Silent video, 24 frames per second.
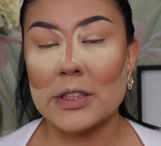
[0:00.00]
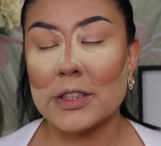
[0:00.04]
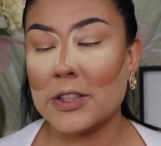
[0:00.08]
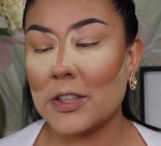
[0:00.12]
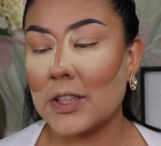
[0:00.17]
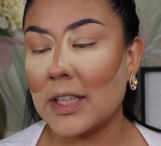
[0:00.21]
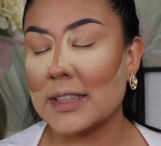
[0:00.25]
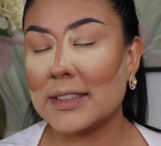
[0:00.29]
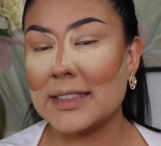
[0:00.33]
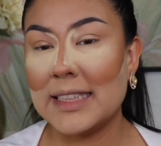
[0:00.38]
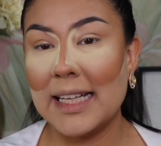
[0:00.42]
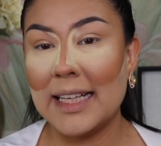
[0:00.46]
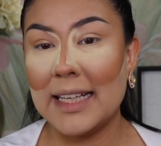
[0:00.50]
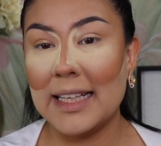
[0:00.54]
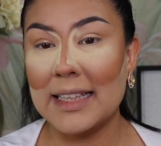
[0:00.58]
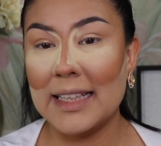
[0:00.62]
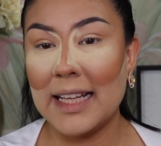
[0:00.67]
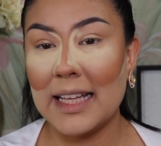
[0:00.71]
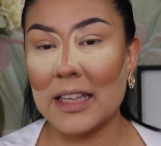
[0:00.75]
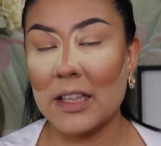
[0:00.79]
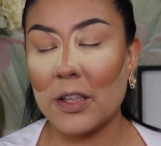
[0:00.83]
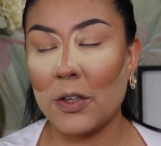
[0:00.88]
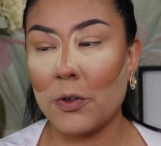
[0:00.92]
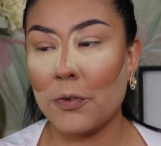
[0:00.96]
So now taking
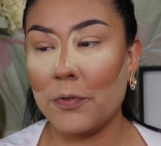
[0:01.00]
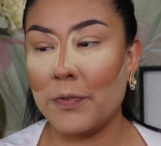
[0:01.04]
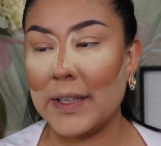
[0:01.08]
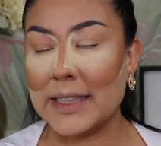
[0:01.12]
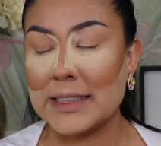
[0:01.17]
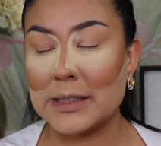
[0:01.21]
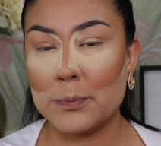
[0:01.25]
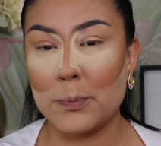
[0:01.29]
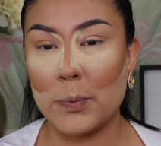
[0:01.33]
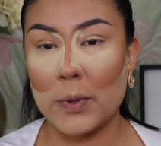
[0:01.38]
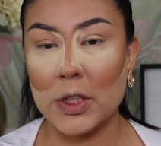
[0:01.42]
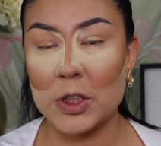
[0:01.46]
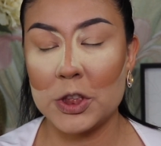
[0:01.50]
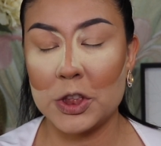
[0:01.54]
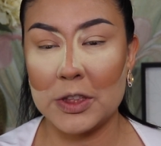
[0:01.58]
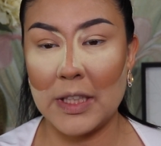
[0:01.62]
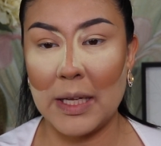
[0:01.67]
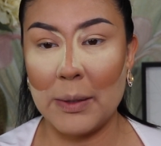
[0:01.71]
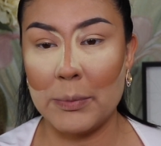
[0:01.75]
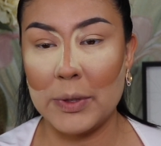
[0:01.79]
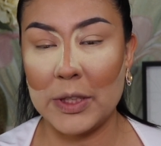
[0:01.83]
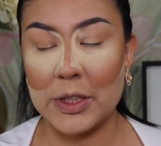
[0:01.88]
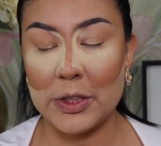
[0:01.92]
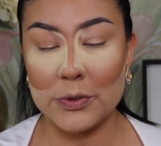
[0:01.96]
that little face brush
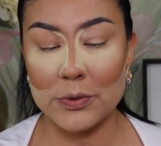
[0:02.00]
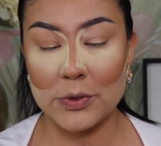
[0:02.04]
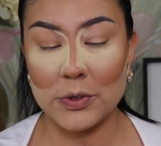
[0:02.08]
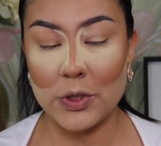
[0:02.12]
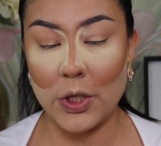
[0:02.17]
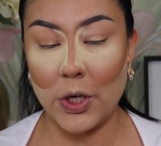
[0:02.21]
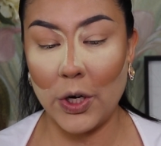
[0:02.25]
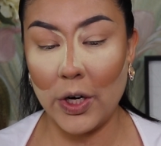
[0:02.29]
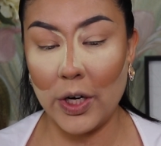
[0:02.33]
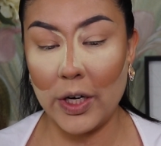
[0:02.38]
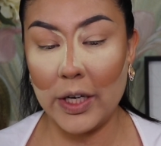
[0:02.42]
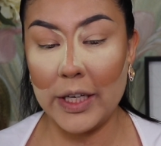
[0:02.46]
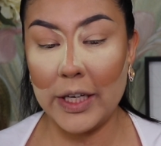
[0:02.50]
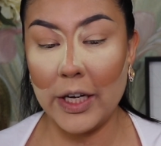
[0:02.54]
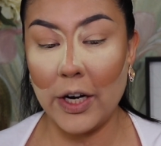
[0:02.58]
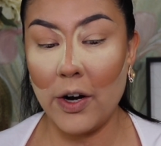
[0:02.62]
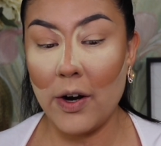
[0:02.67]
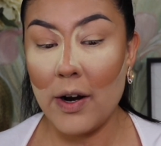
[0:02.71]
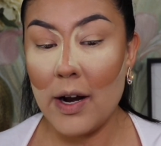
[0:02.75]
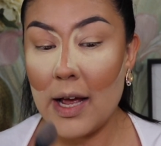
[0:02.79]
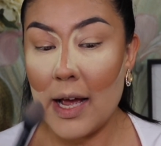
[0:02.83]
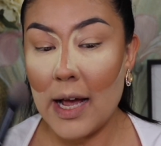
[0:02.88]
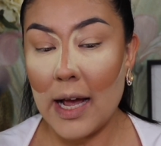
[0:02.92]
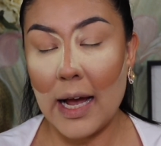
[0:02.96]
that we used
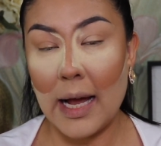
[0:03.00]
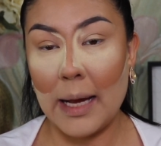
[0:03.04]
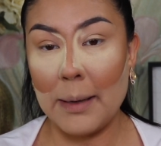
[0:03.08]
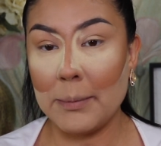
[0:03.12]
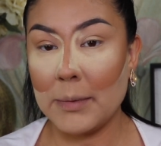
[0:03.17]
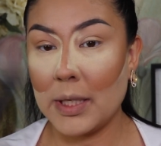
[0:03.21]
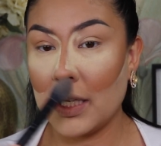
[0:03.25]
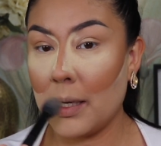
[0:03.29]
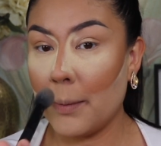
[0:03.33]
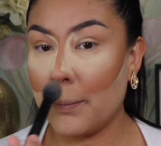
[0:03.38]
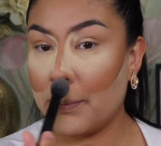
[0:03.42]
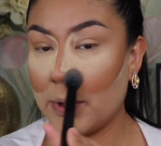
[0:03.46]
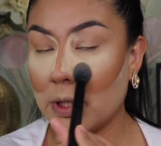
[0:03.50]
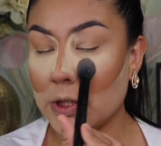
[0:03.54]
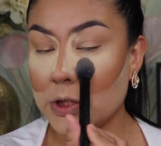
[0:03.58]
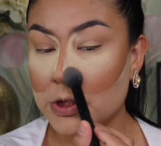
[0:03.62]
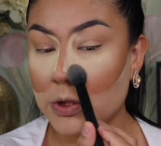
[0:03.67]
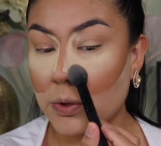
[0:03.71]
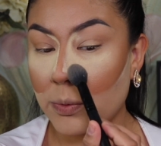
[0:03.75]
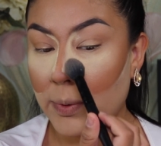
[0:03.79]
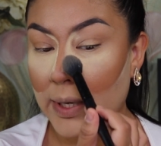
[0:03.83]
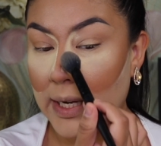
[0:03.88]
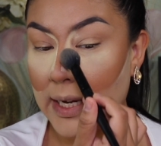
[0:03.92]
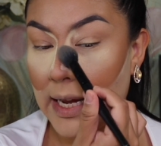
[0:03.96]
earlier, I'm gonna brush
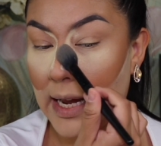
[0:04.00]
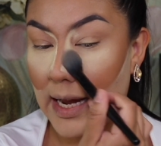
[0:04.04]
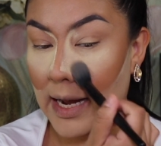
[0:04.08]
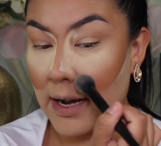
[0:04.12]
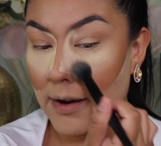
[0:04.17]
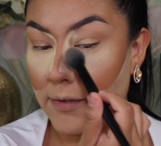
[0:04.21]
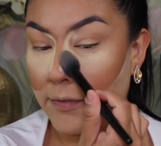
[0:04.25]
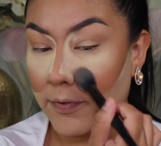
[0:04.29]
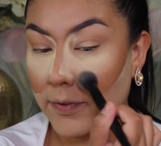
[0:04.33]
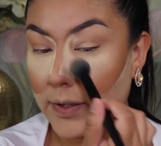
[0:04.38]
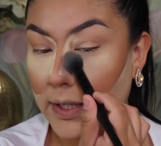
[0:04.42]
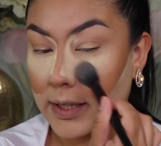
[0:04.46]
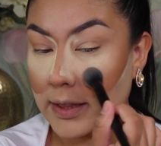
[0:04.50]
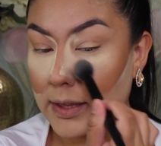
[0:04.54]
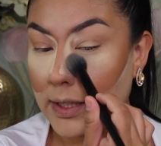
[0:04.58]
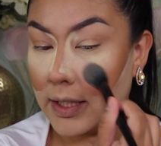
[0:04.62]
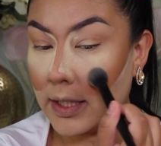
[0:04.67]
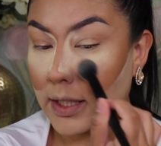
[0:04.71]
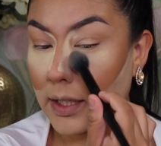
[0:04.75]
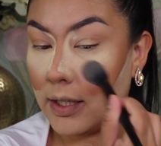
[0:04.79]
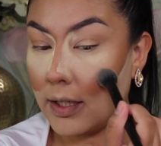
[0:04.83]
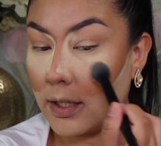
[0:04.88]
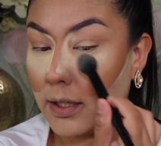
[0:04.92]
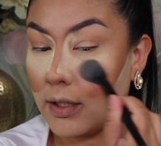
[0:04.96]
away
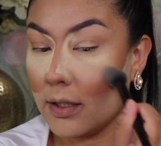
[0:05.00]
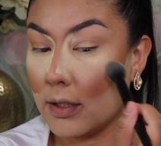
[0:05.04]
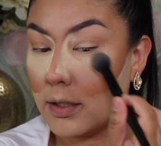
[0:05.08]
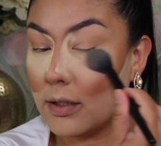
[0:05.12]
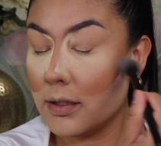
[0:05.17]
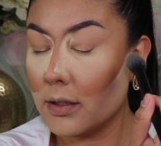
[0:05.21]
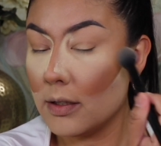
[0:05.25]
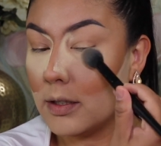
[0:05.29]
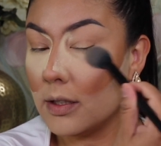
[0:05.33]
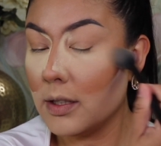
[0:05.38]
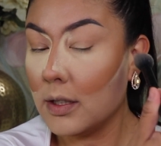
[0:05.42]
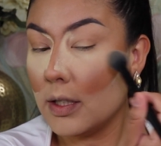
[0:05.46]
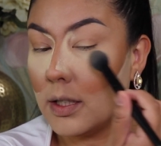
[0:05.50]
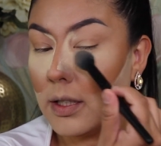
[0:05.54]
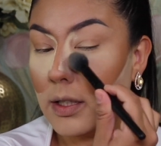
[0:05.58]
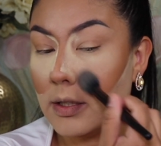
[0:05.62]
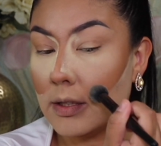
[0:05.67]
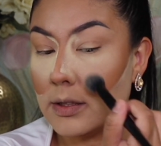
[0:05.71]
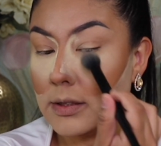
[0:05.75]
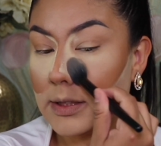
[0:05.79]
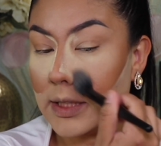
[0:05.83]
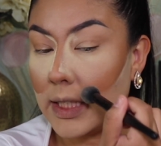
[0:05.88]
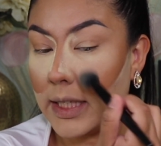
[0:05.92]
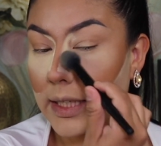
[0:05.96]
everything,
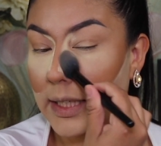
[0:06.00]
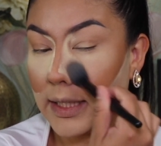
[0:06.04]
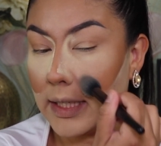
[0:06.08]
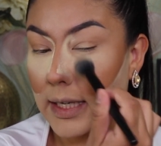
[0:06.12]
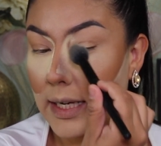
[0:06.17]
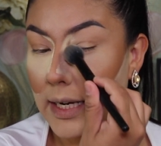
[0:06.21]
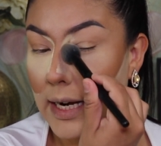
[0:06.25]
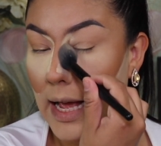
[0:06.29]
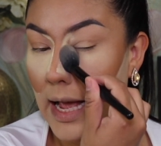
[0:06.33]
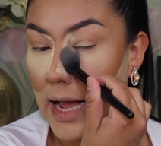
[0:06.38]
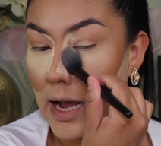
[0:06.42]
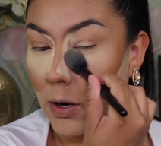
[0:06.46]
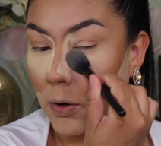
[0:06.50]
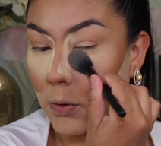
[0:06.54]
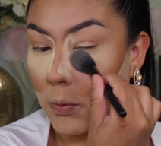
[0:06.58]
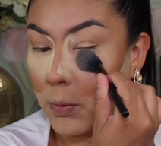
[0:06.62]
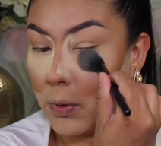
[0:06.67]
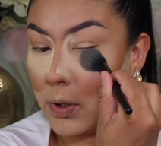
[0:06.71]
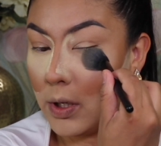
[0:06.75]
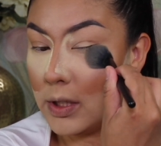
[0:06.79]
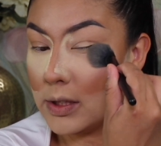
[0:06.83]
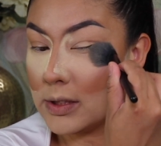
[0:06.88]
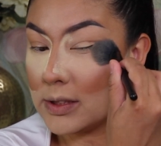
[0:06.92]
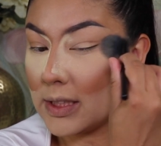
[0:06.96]
taking it
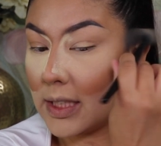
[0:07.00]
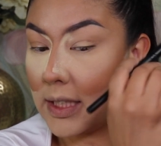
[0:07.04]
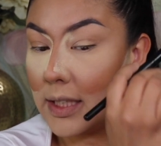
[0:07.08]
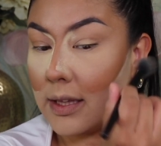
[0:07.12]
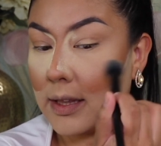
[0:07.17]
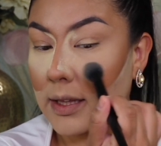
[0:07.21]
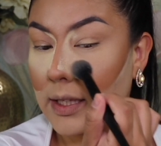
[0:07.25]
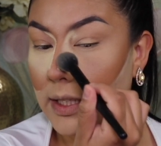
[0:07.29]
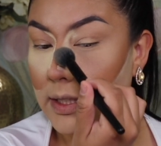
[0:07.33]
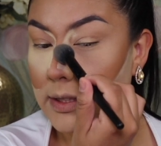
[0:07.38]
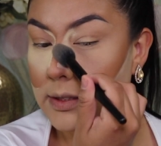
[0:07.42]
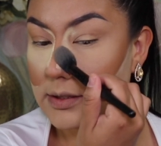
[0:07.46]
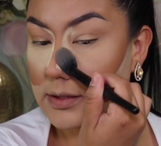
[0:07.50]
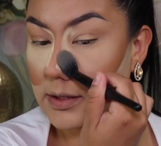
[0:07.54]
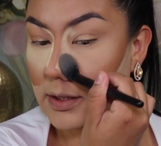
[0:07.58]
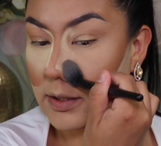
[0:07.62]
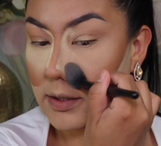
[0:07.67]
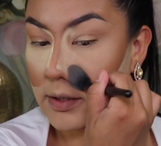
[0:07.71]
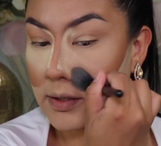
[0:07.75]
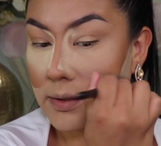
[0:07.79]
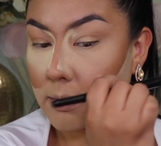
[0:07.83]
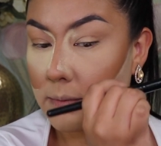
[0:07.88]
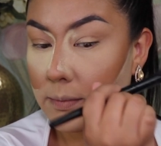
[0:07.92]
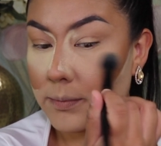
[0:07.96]
outwards like this,
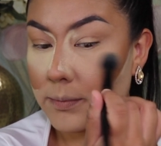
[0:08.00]
look.